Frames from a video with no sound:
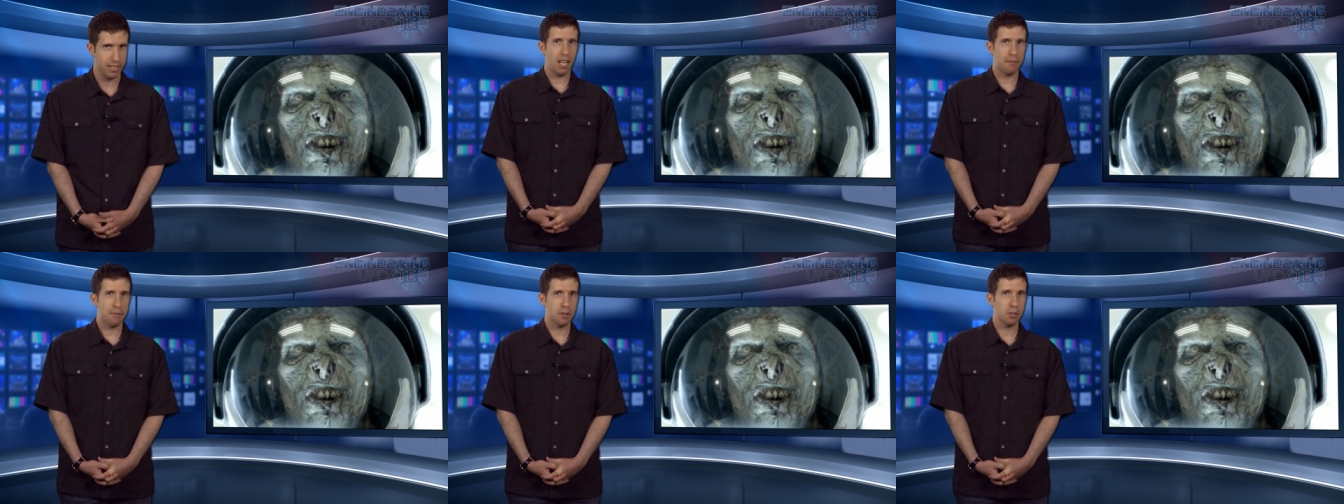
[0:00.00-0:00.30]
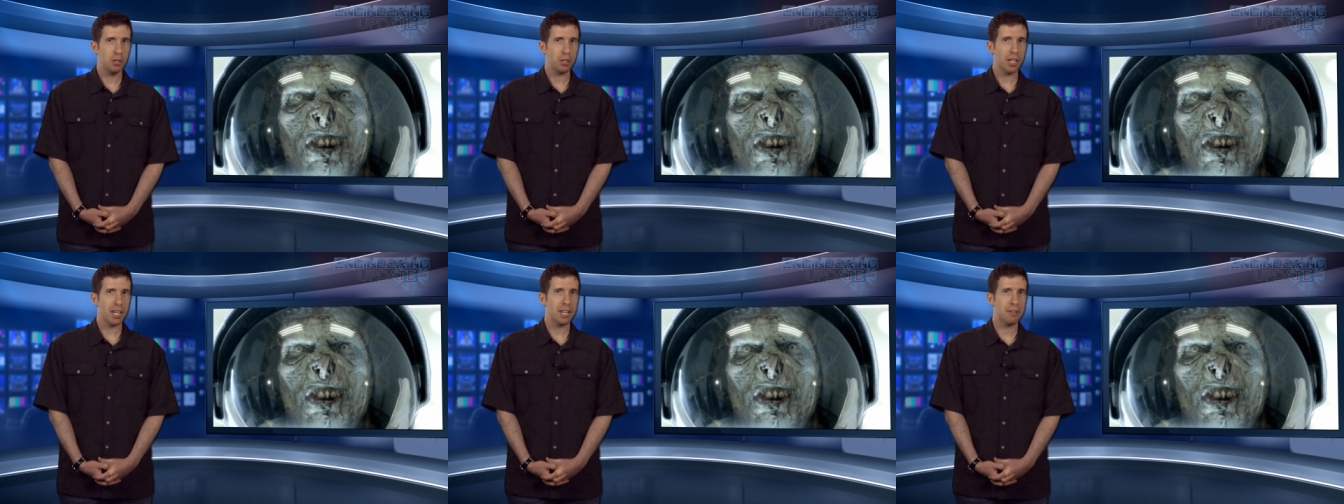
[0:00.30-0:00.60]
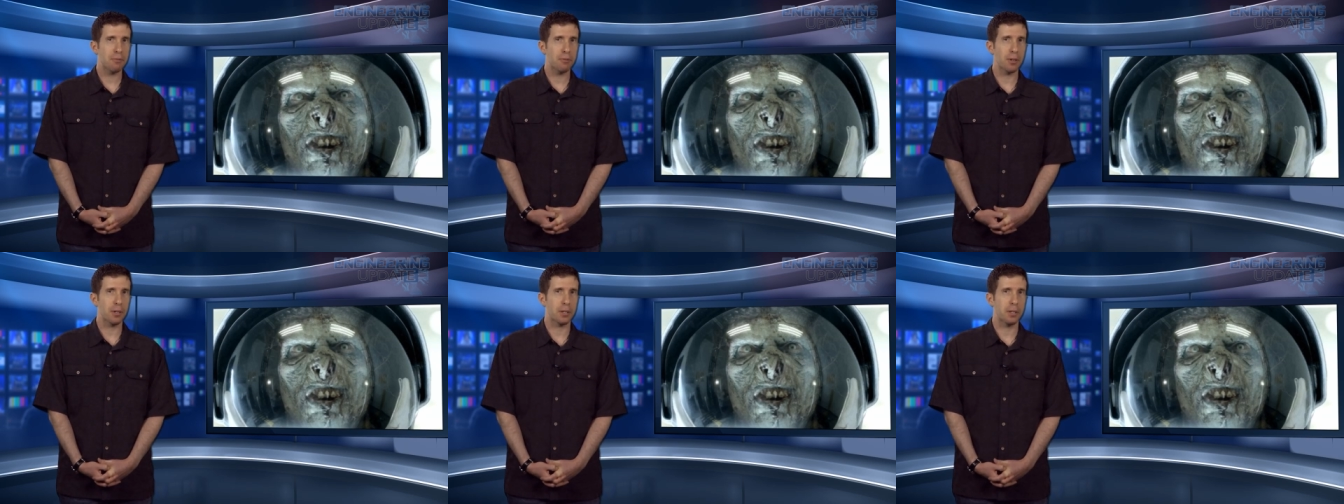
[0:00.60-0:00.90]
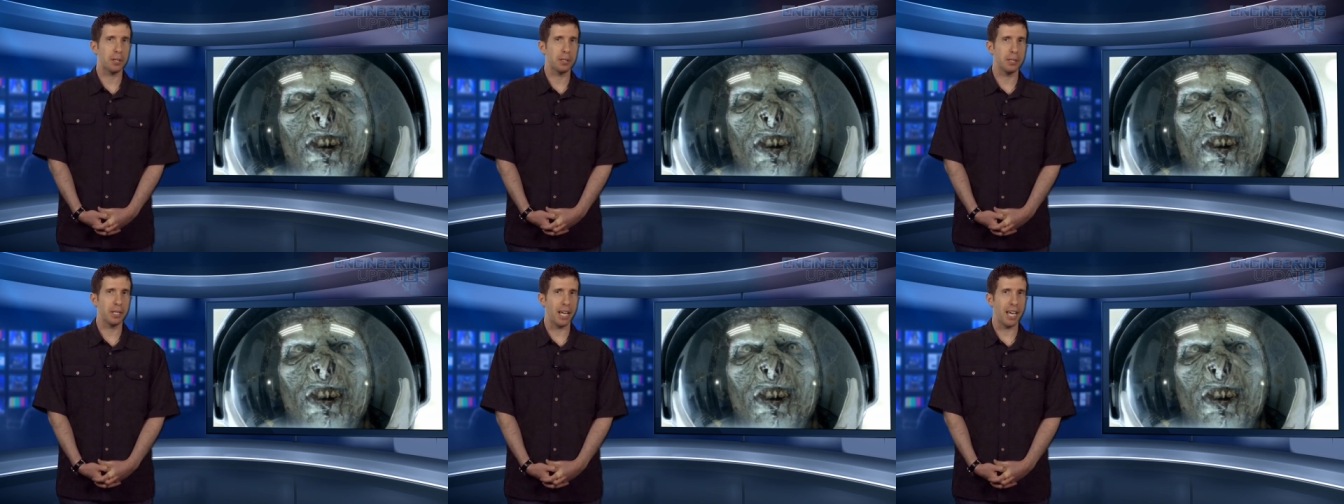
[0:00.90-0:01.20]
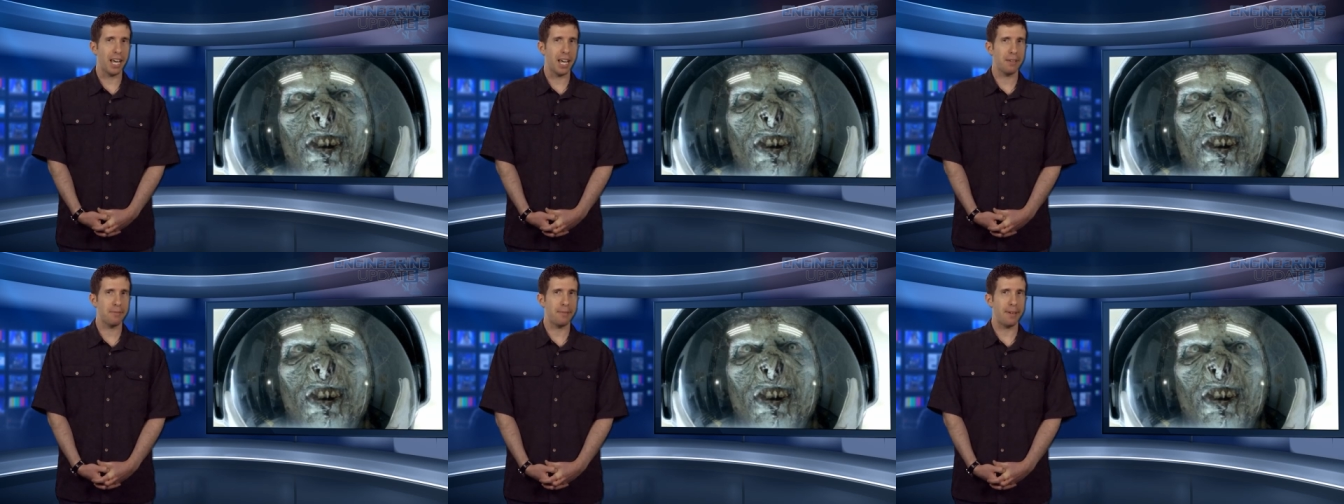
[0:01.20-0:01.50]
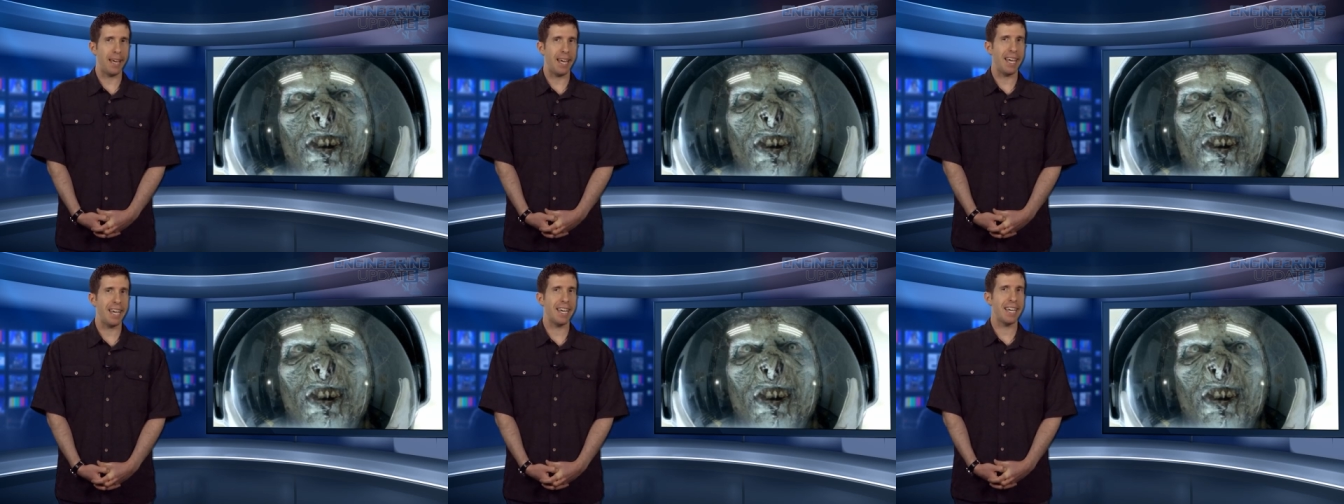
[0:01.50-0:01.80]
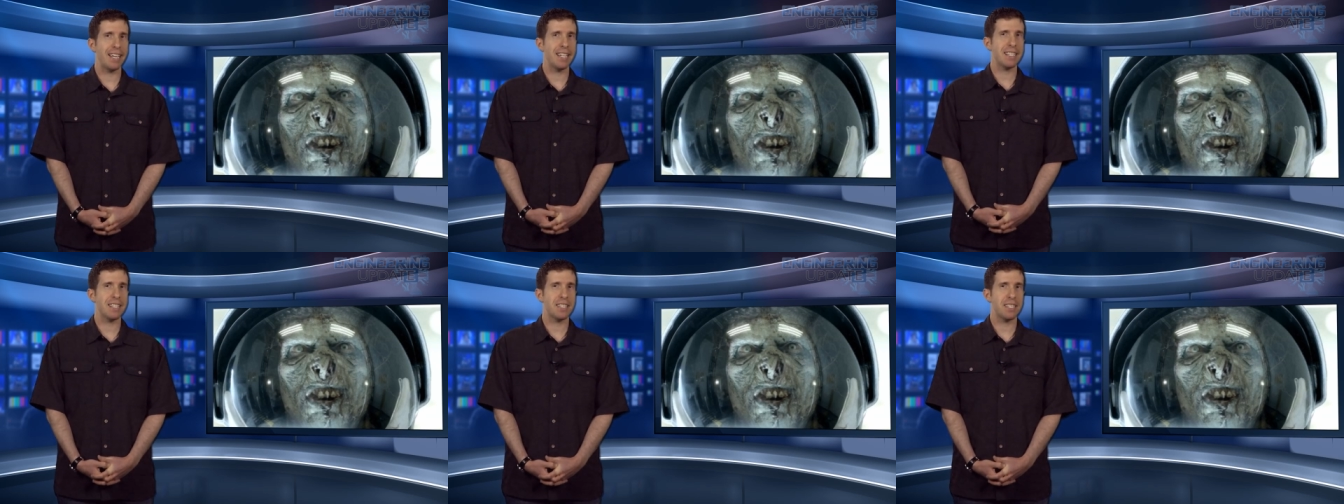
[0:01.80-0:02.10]
If you're looking for a good laugh
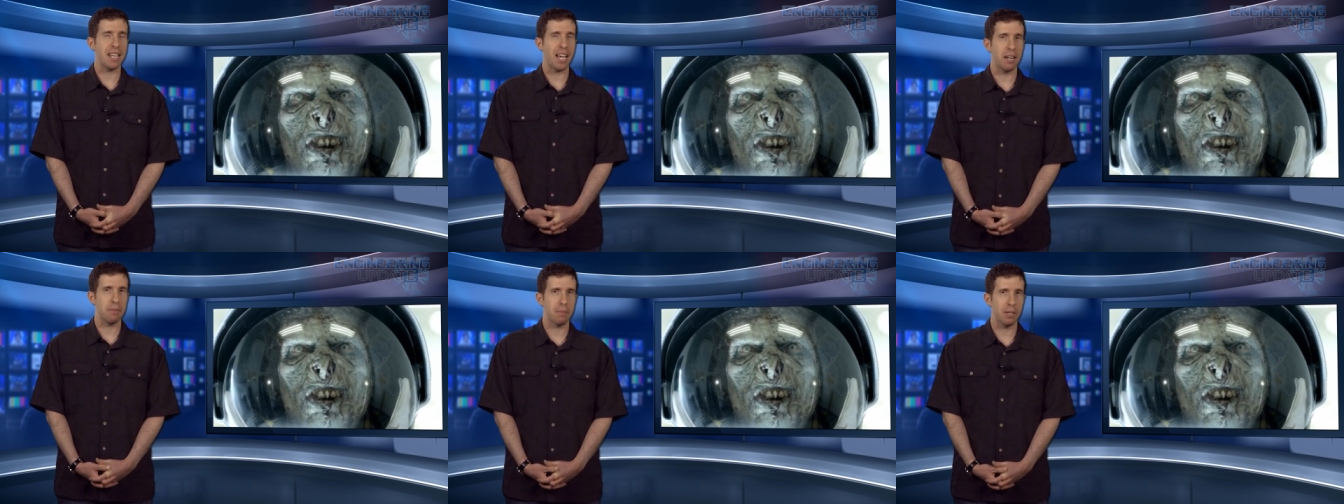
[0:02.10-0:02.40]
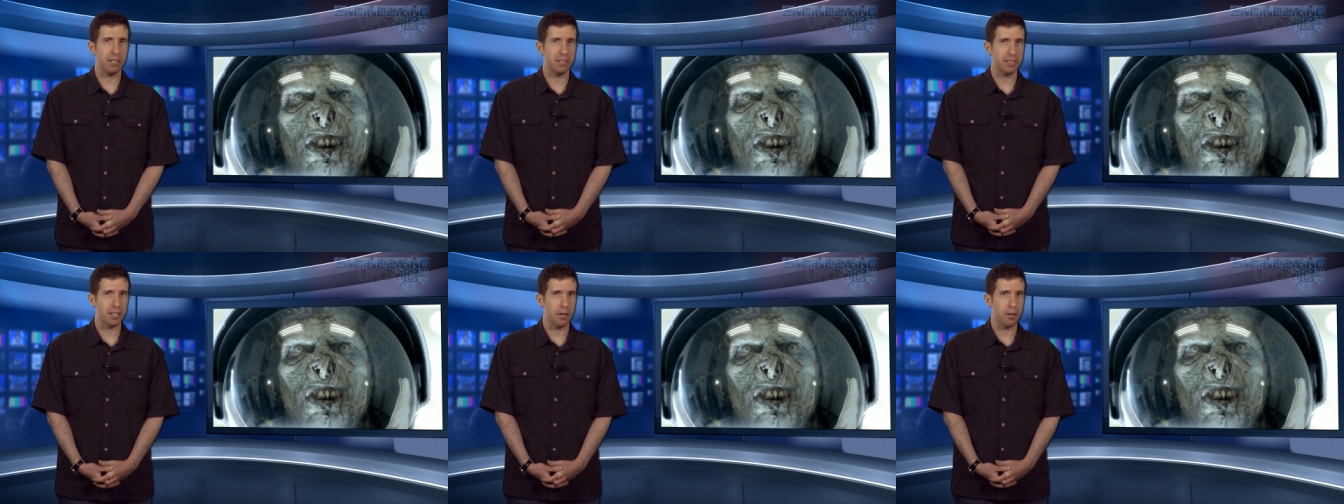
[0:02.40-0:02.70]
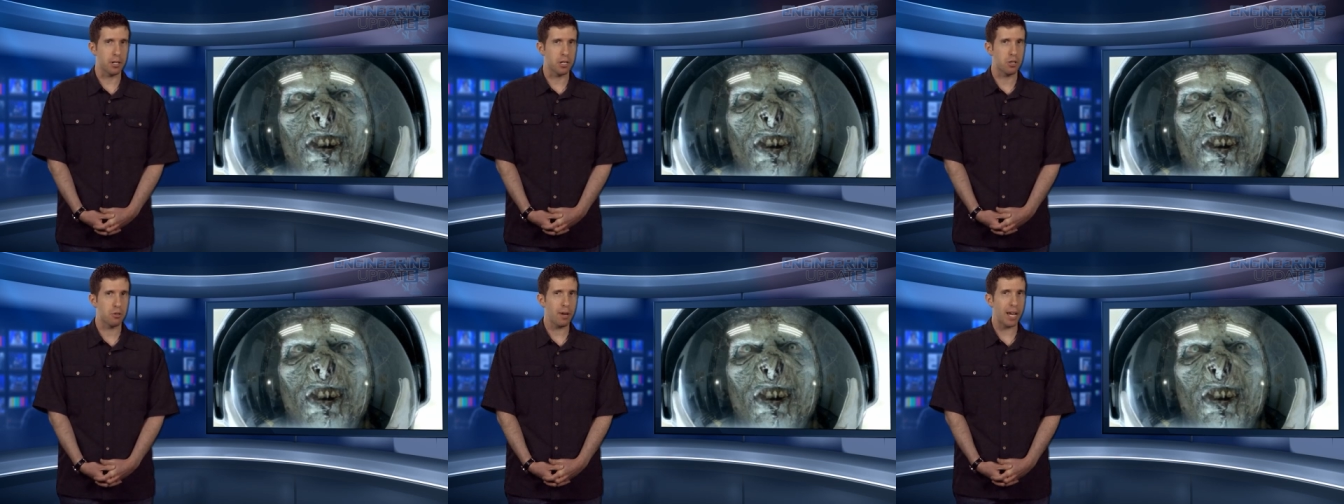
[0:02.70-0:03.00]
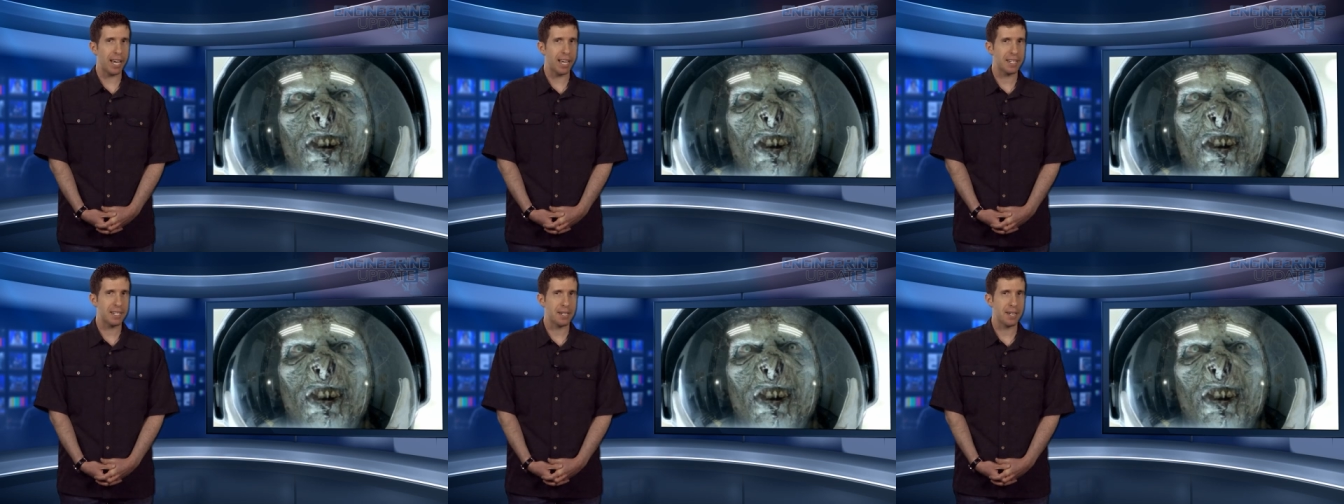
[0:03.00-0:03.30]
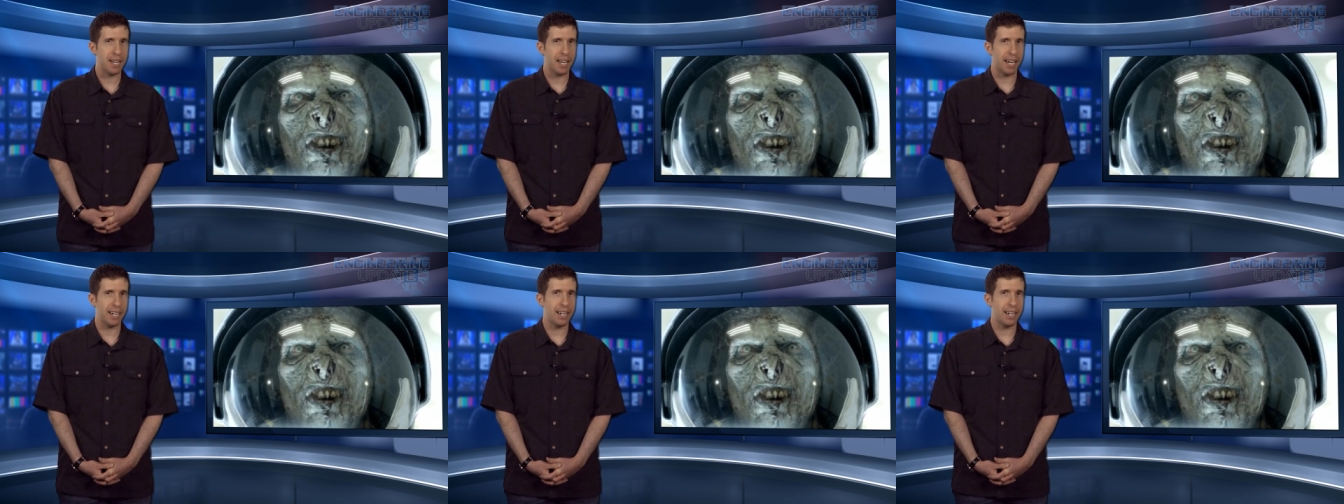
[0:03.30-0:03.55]
and sound military strategy,